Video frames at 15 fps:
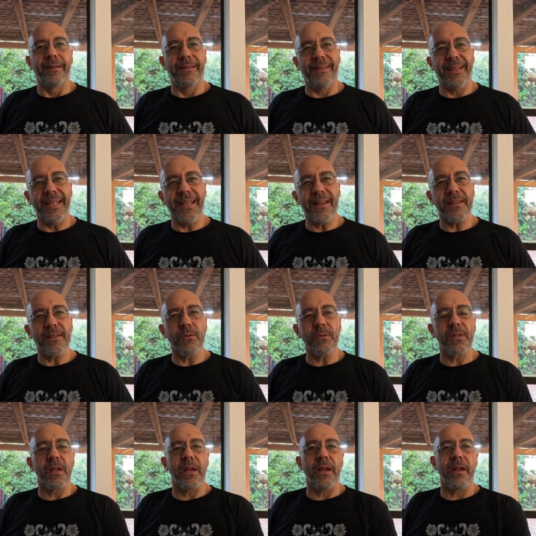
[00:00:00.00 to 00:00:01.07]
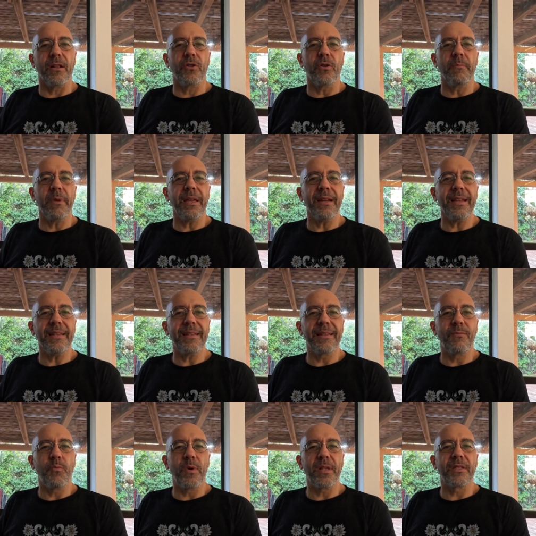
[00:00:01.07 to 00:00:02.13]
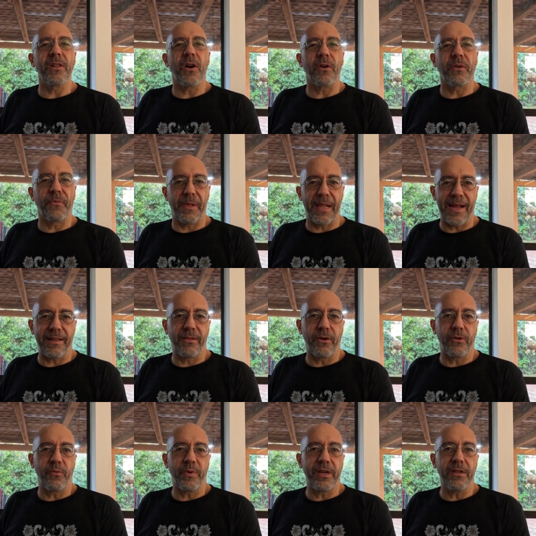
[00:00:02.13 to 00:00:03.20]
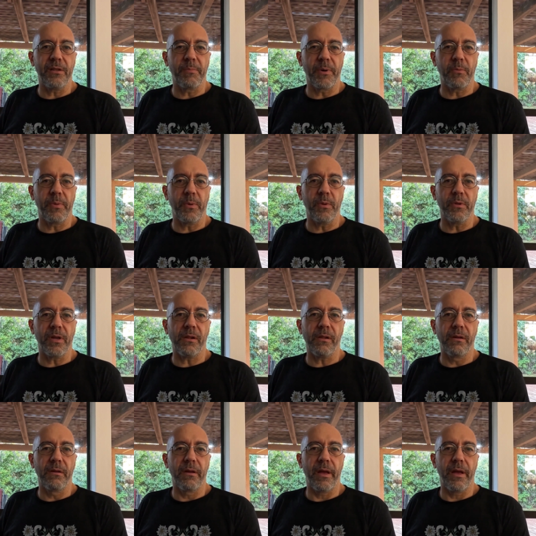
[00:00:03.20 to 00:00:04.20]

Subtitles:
Needless to say, Tomyris was not flattered with this proposal,